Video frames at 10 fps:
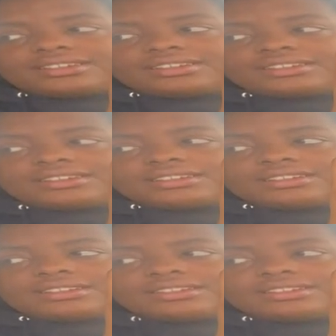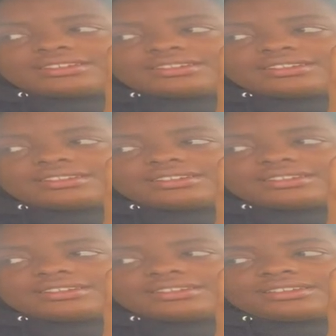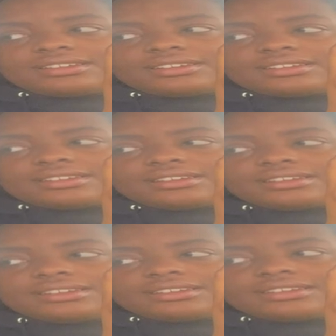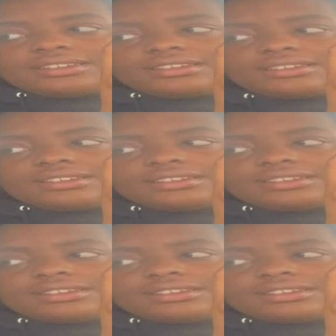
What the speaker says: (no one is talking)